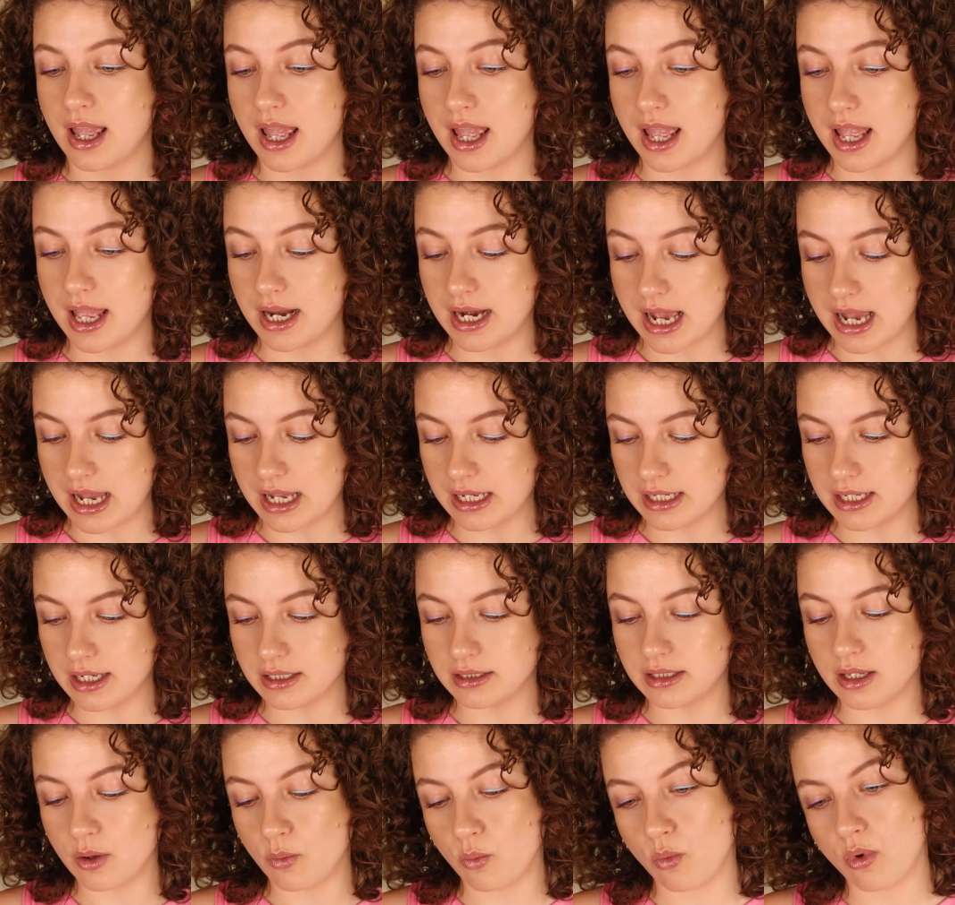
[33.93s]
And I
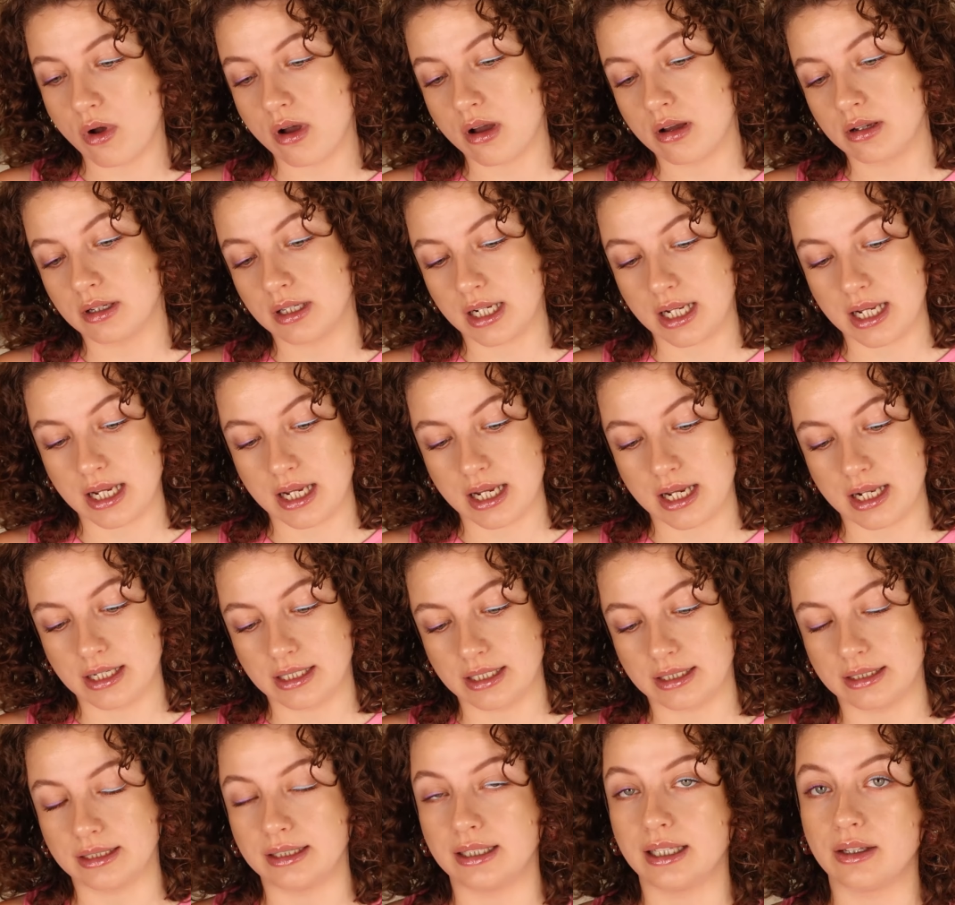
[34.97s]
got the one
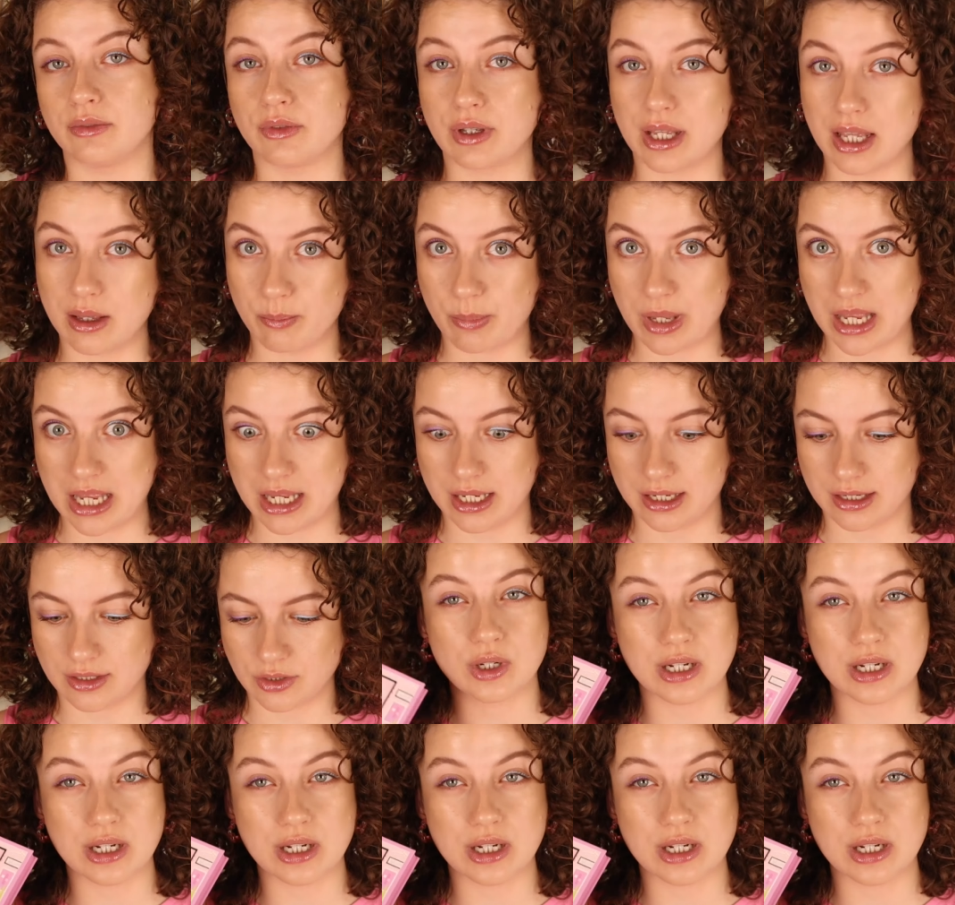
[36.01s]
in Living in Pink.